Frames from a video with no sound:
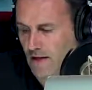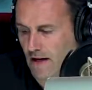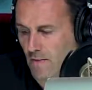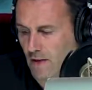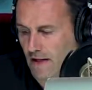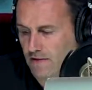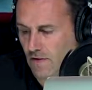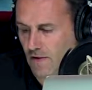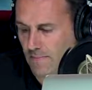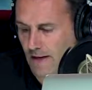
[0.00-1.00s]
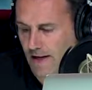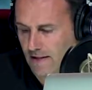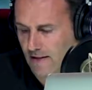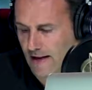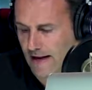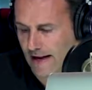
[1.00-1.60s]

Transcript: Yeah, well, I totally buy into that.